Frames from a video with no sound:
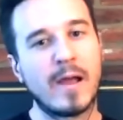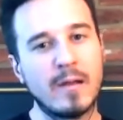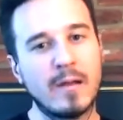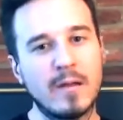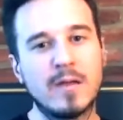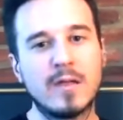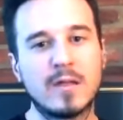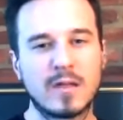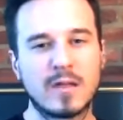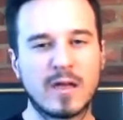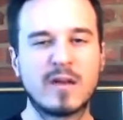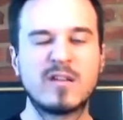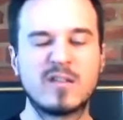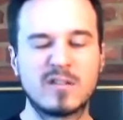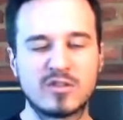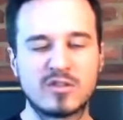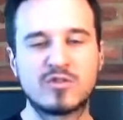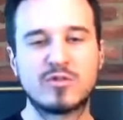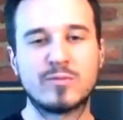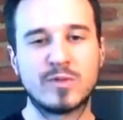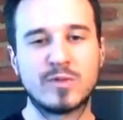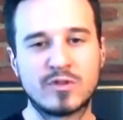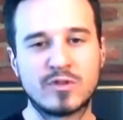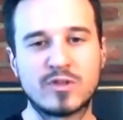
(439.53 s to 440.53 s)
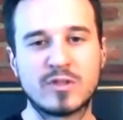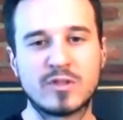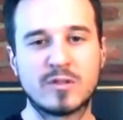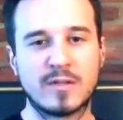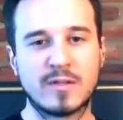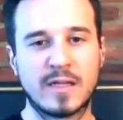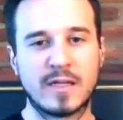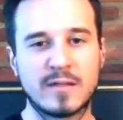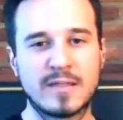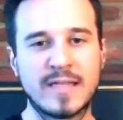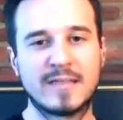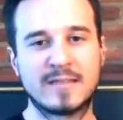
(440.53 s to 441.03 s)
A lot of distribution
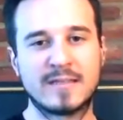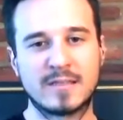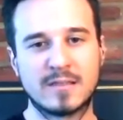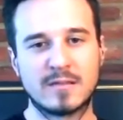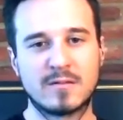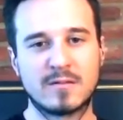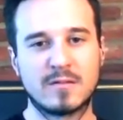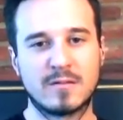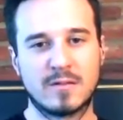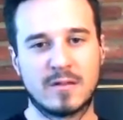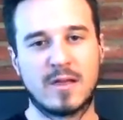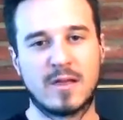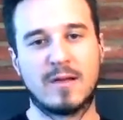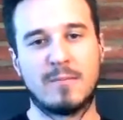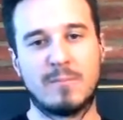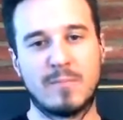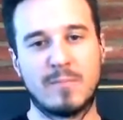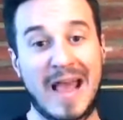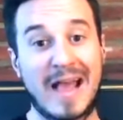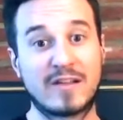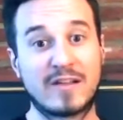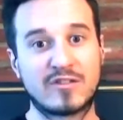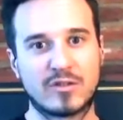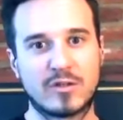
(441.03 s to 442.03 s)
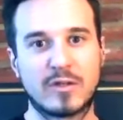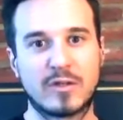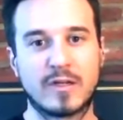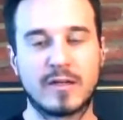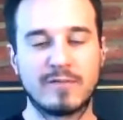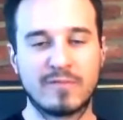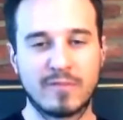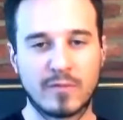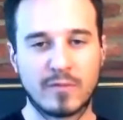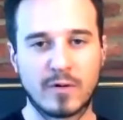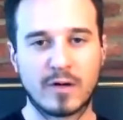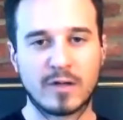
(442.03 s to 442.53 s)
that takes it
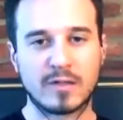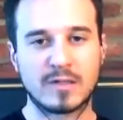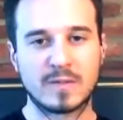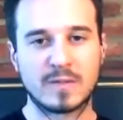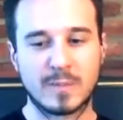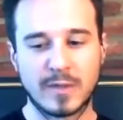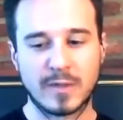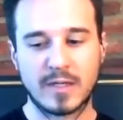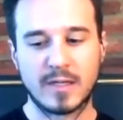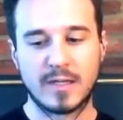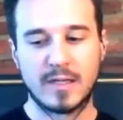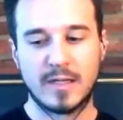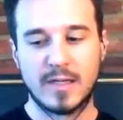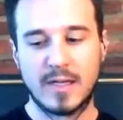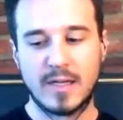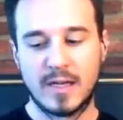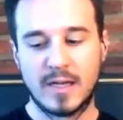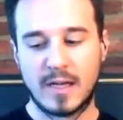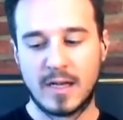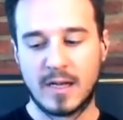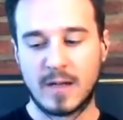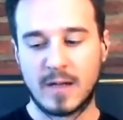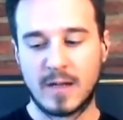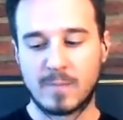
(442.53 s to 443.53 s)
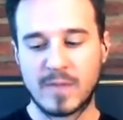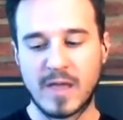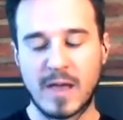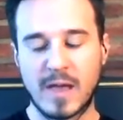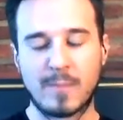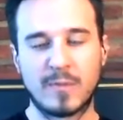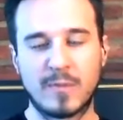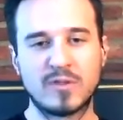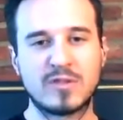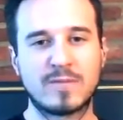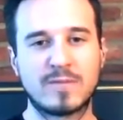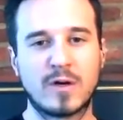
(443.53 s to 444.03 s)
nationally for us, but yeah,
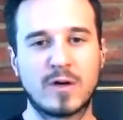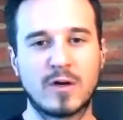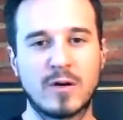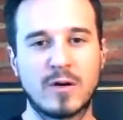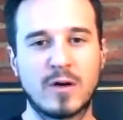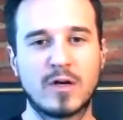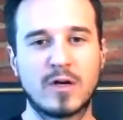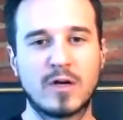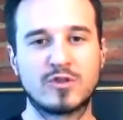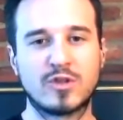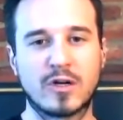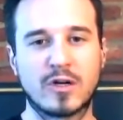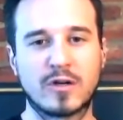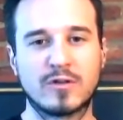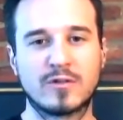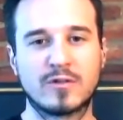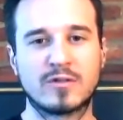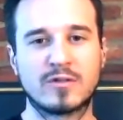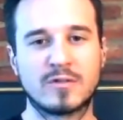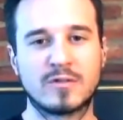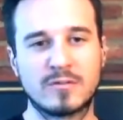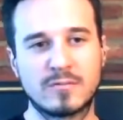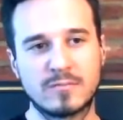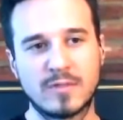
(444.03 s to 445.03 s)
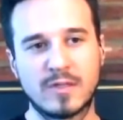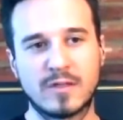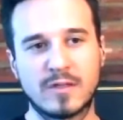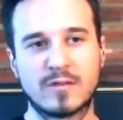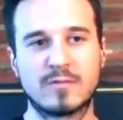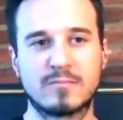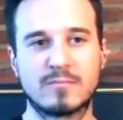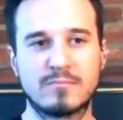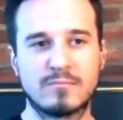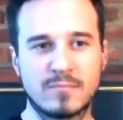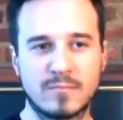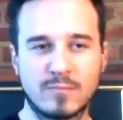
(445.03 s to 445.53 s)
most of our truckers, you
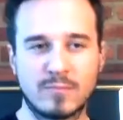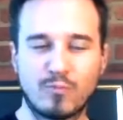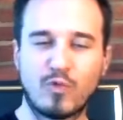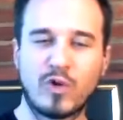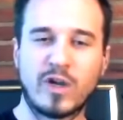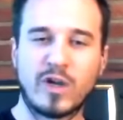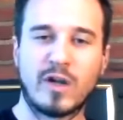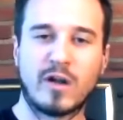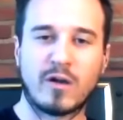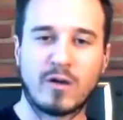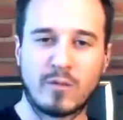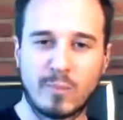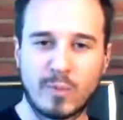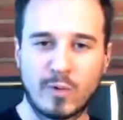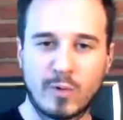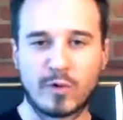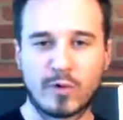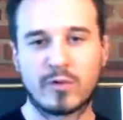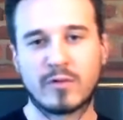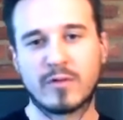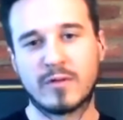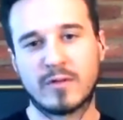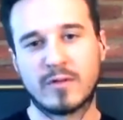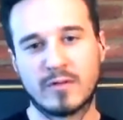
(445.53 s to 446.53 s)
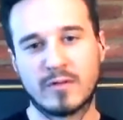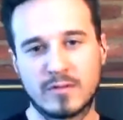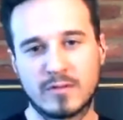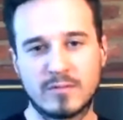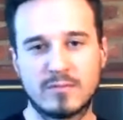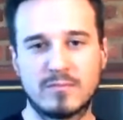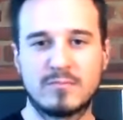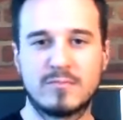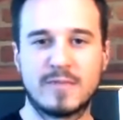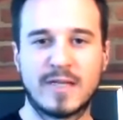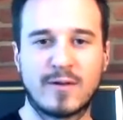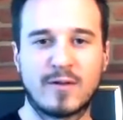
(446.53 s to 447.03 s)
know, Reno, Portland,
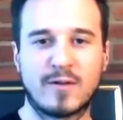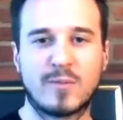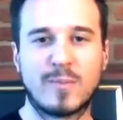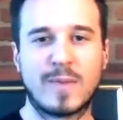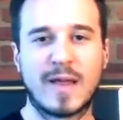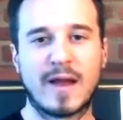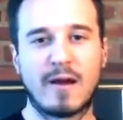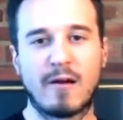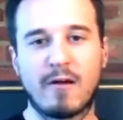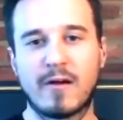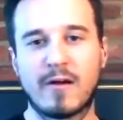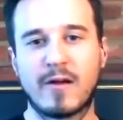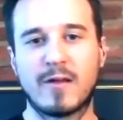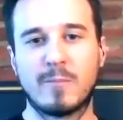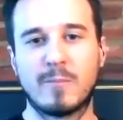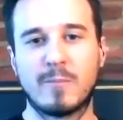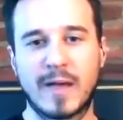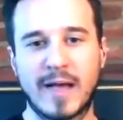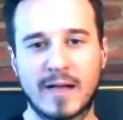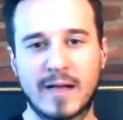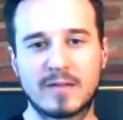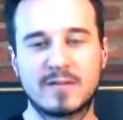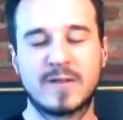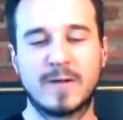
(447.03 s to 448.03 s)
down to the Bay Area and back.